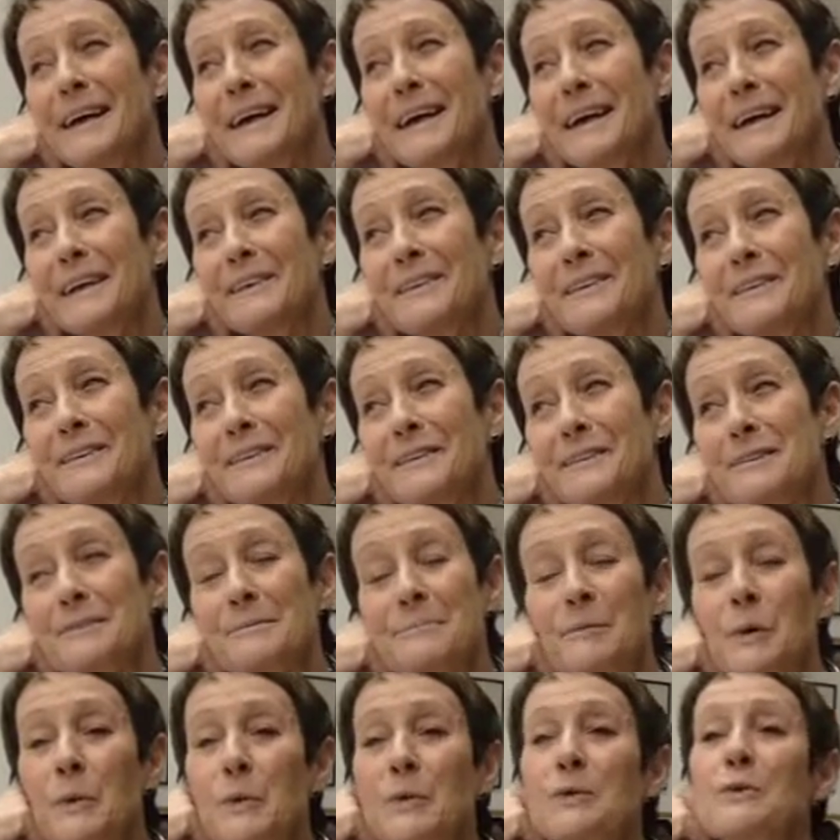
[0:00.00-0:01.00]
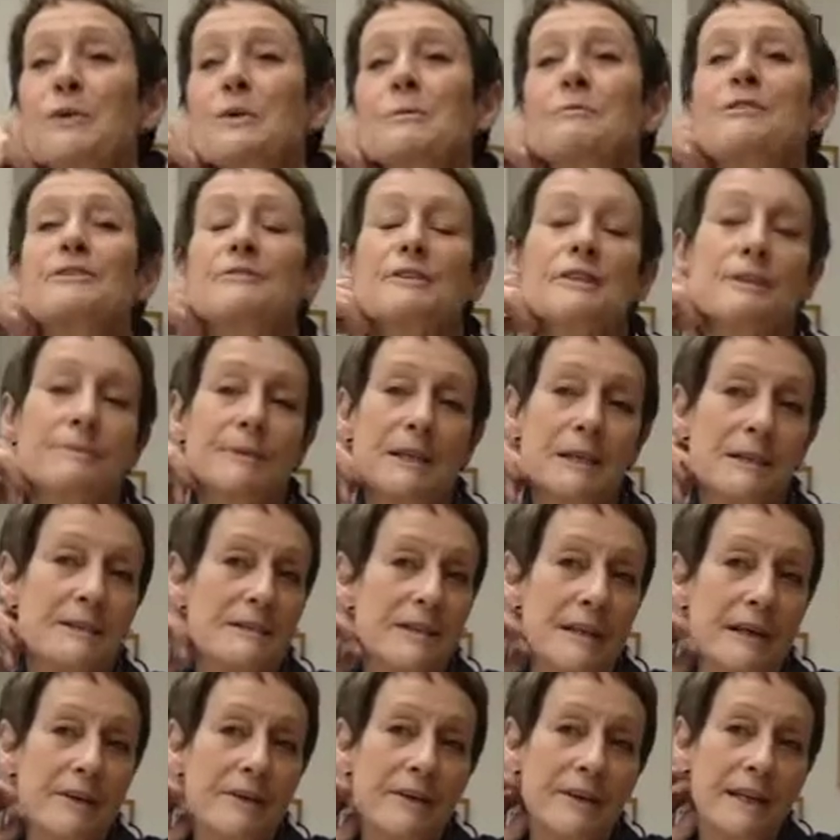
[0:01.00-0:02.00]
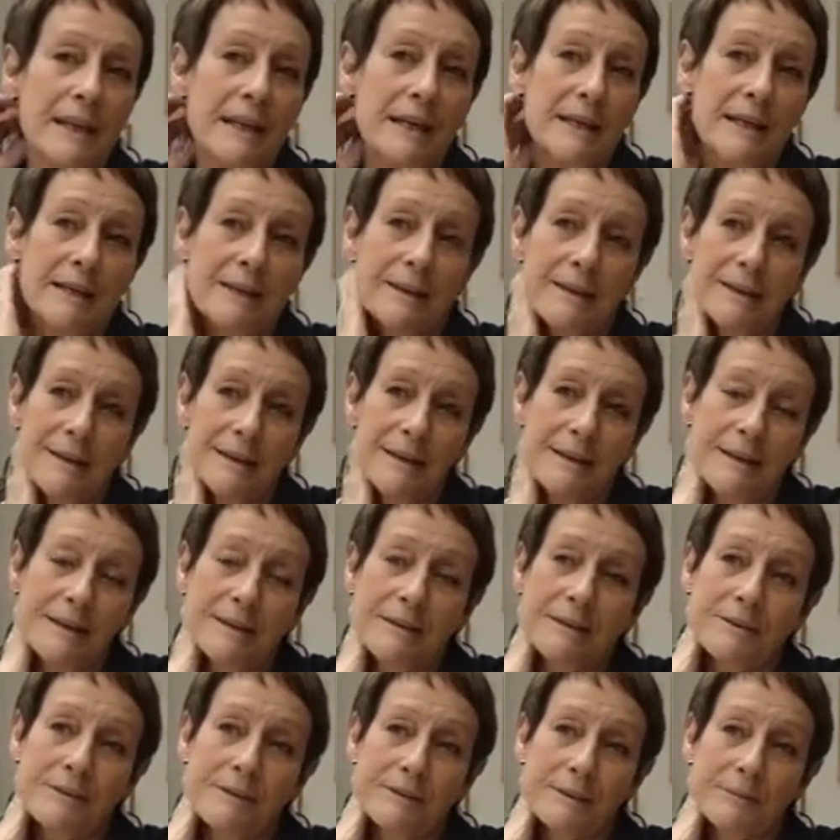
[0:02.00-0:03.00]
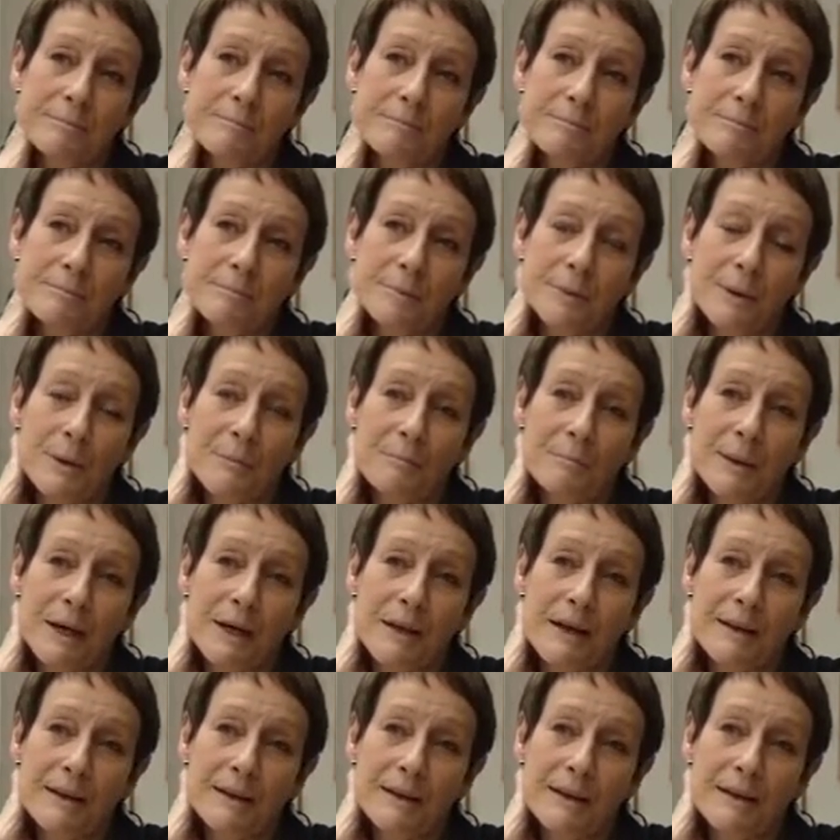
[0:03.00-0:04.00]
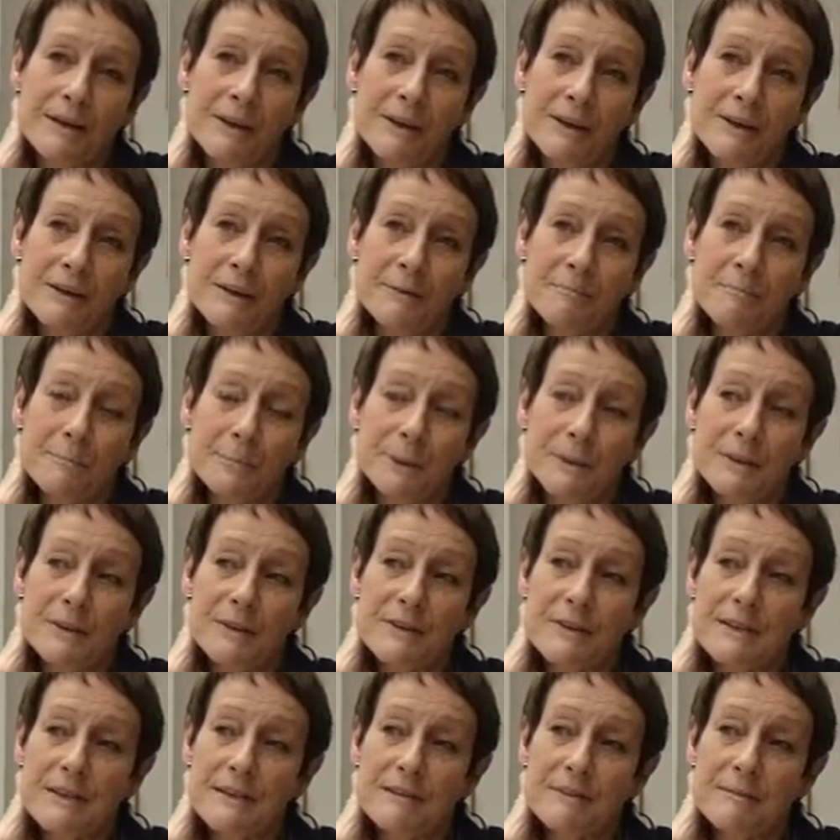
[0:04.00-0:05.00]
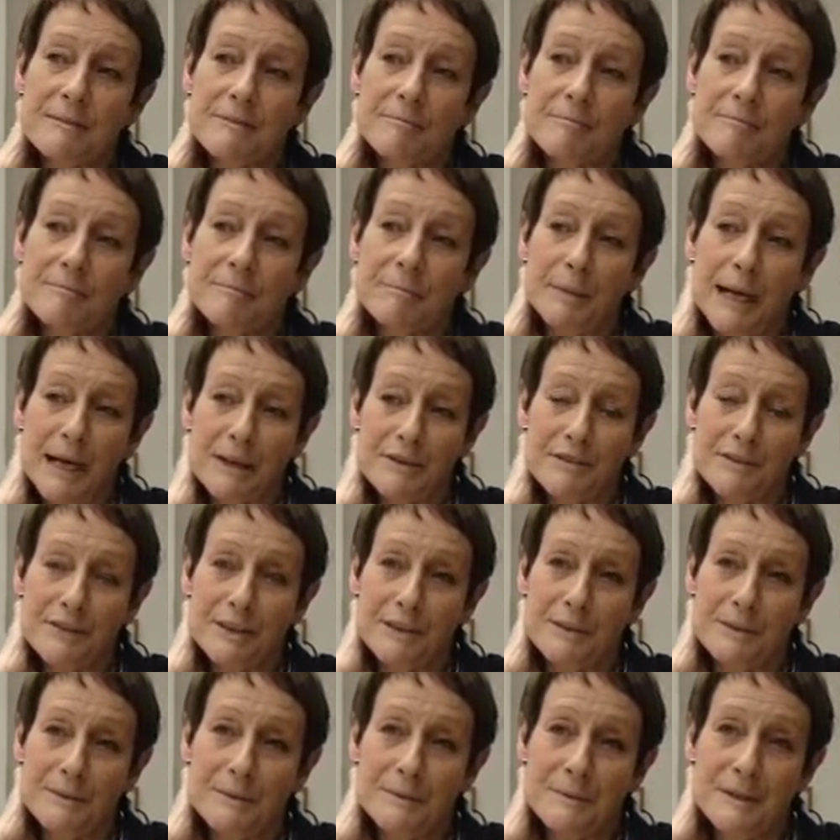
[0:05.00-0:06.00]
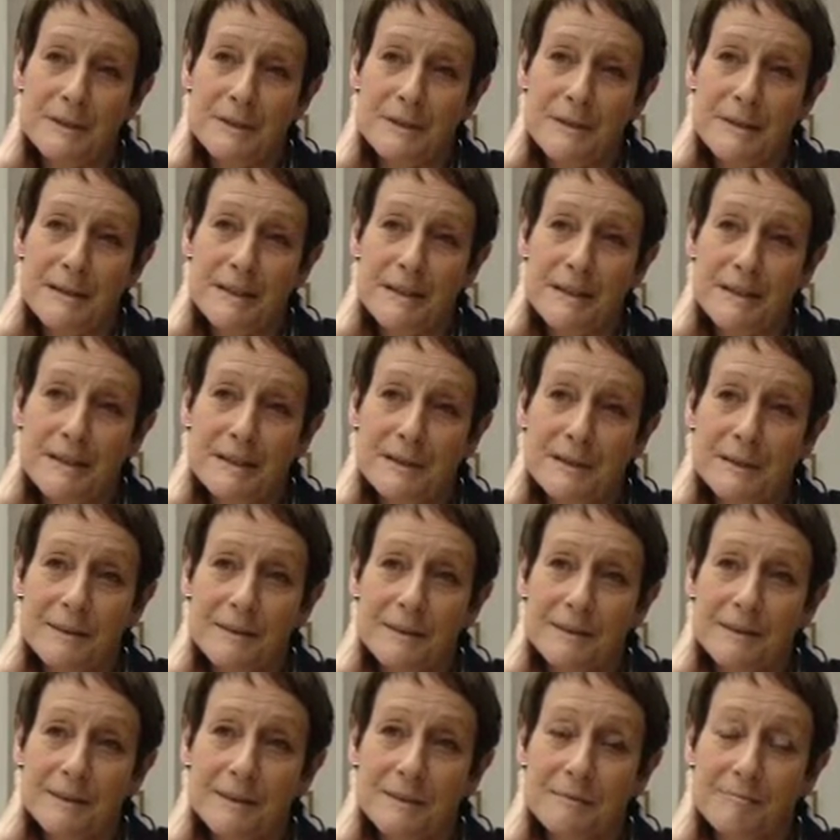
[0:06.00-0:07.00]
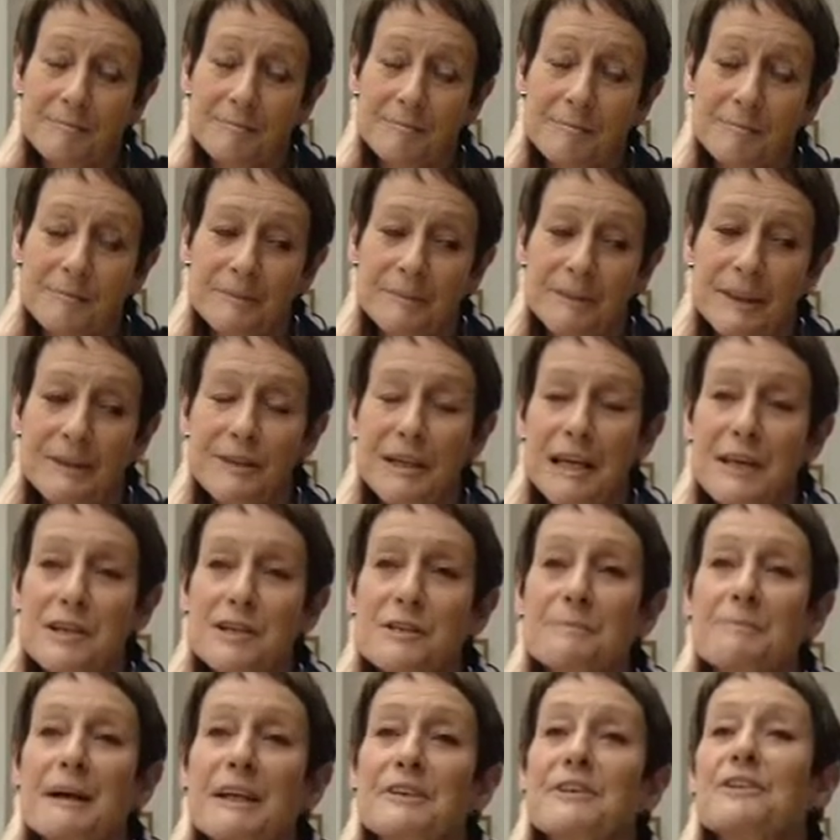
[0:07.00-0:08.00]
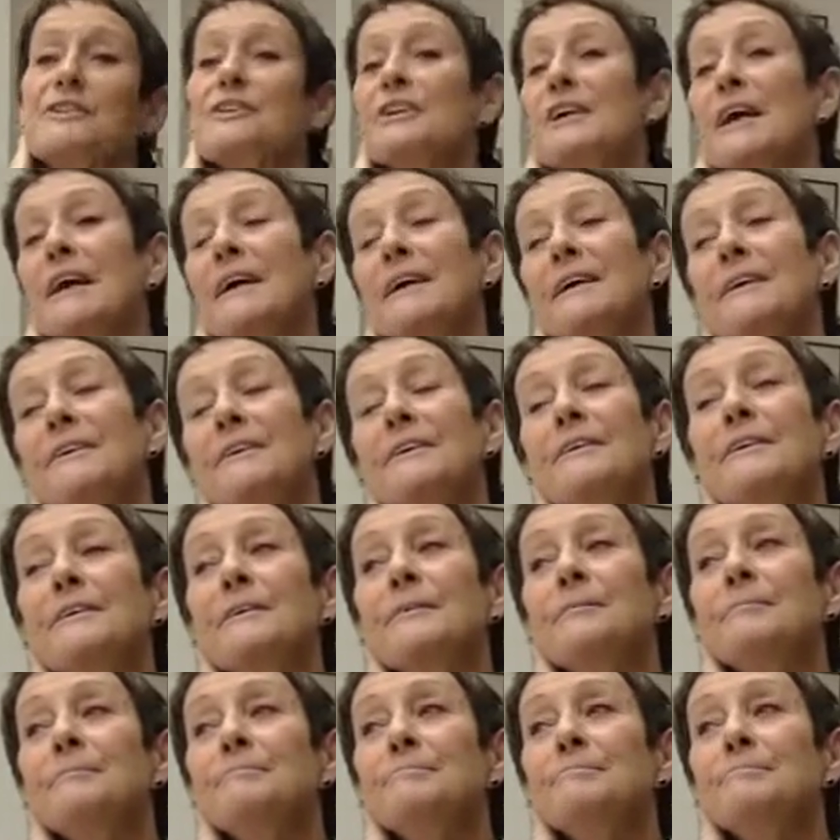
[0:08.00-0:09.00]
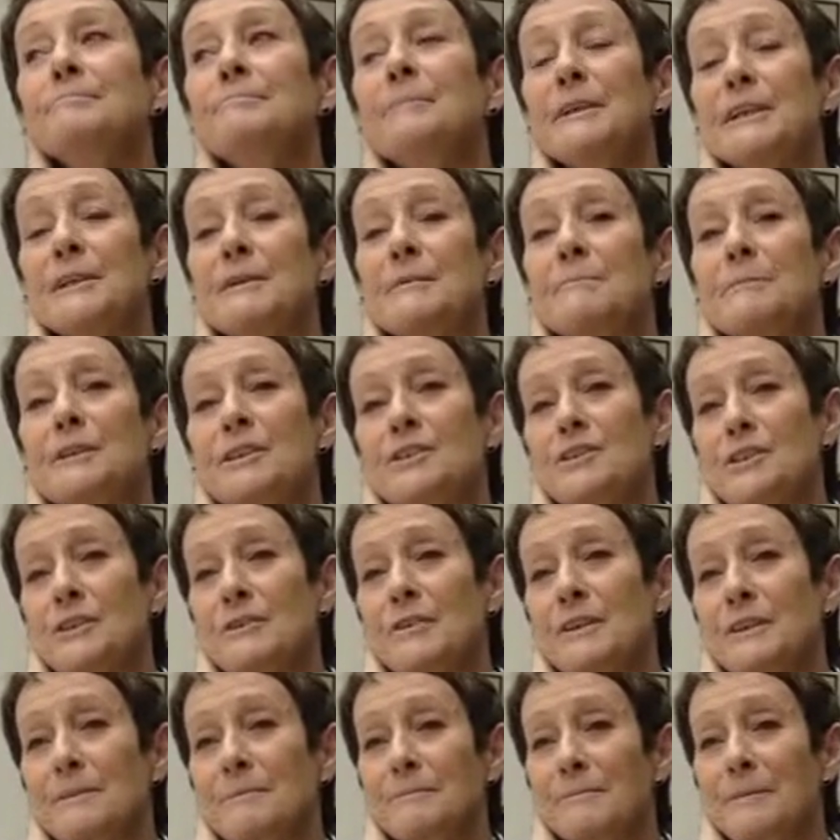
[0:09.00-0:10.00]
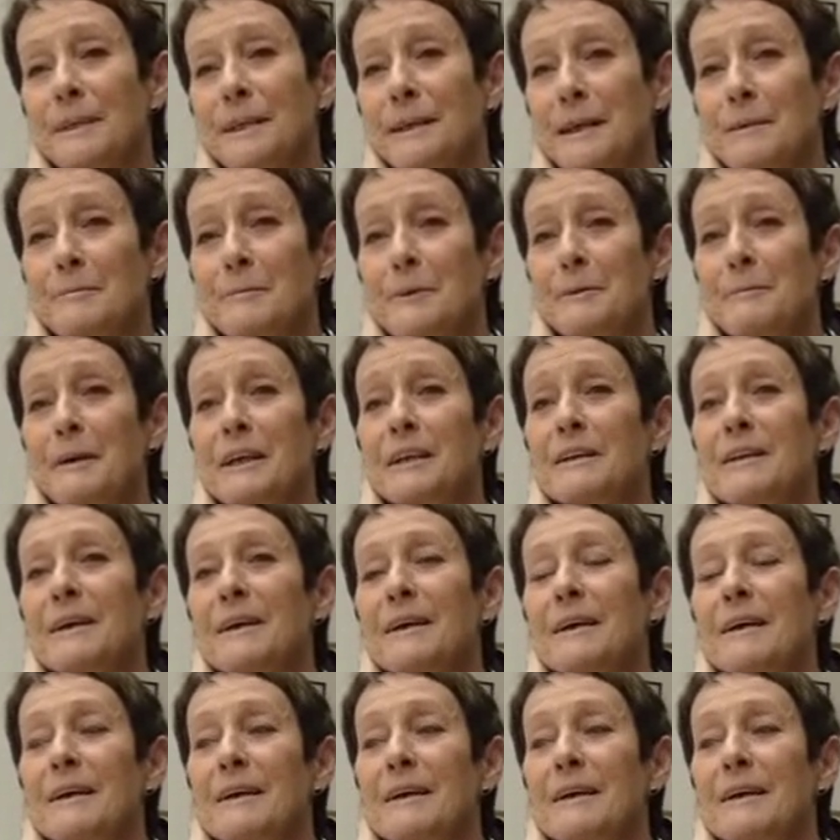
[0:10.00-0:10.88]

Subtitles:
and a small group of us went. Terry, the prop buyer, Karen Brooks, and Patrick, who was the location manager, and Peter Bijou, the cameraman.